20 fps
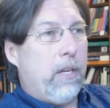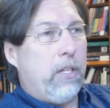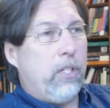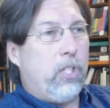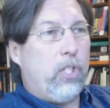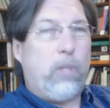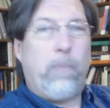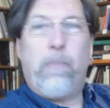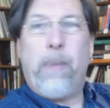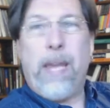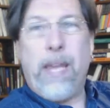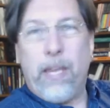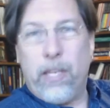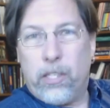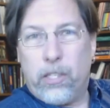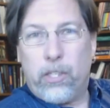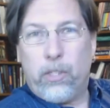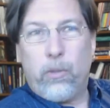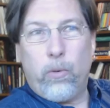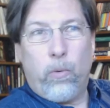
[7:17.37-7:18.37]

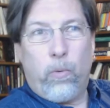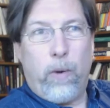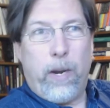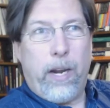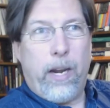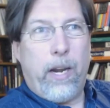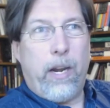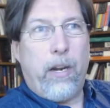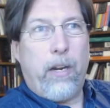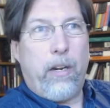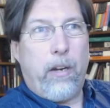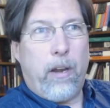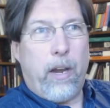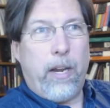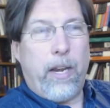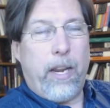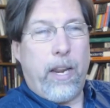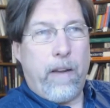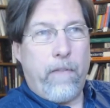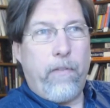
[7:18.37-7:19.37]
space where
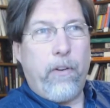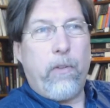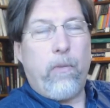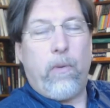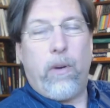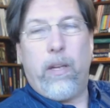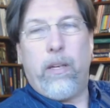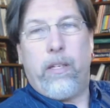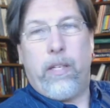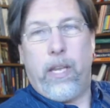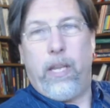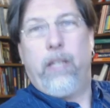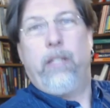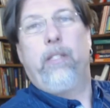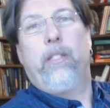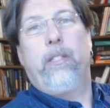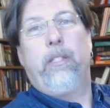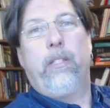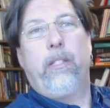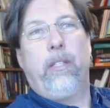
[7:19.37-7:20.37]
not everyone
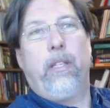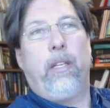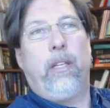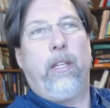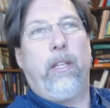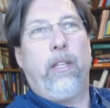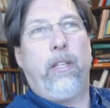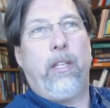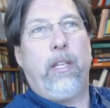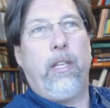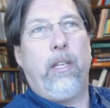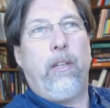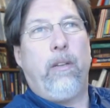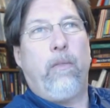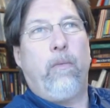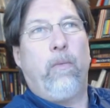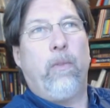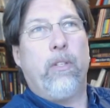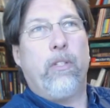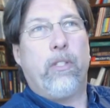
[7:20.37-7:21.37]
takes
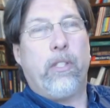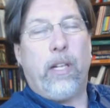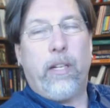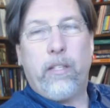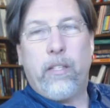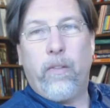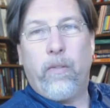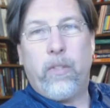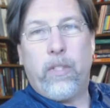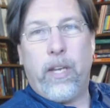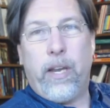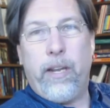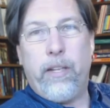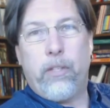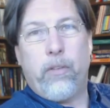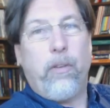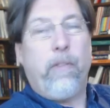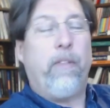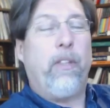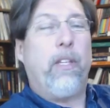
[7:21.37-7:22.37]
the results of
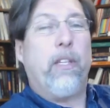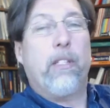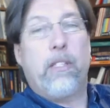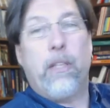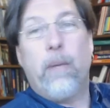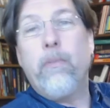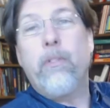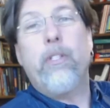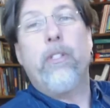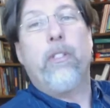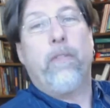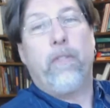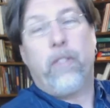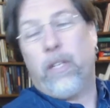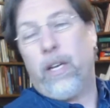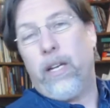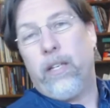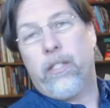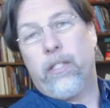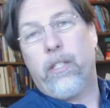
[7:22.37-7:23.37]
science or even the assumptions of
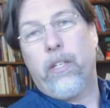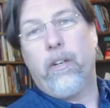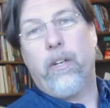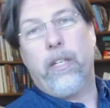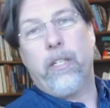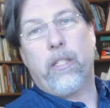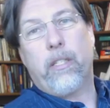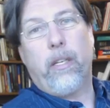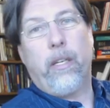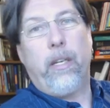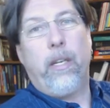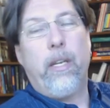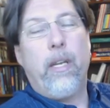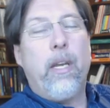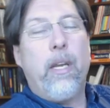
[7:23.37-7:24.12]
science seriously?